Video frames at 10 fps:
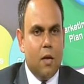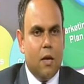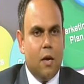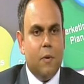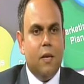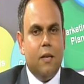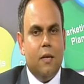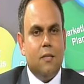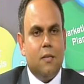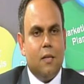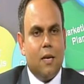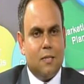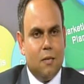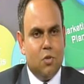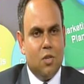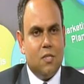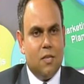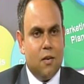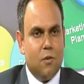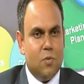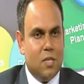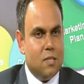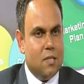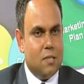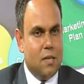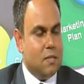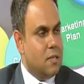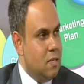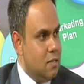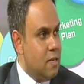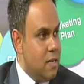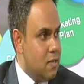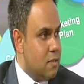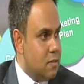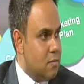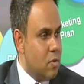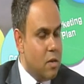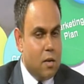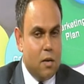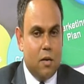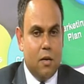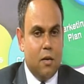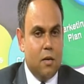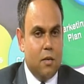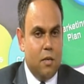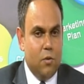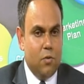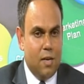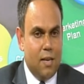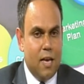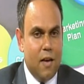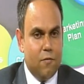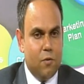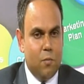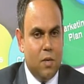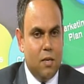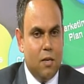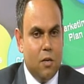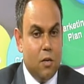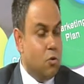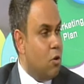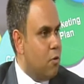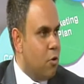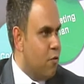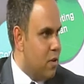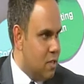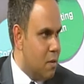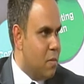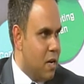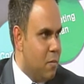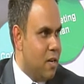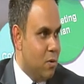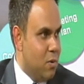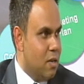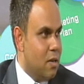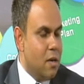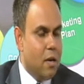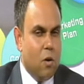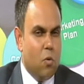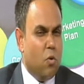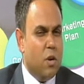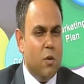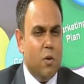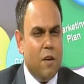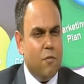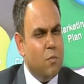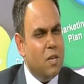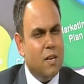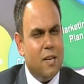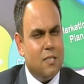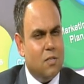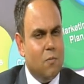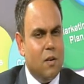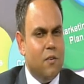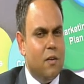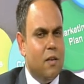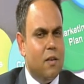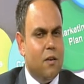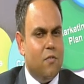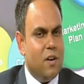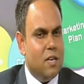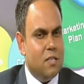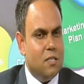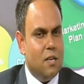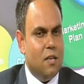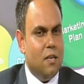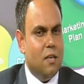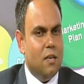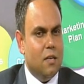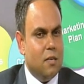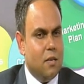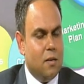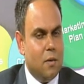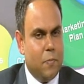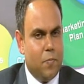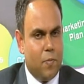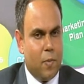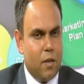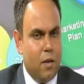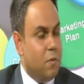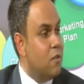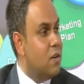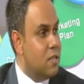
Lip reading: I mean, in exceptional circumstances, the answer is yes. You really have to be, not first-time buyer, by the way, or you have to be in an extremely financially a privileged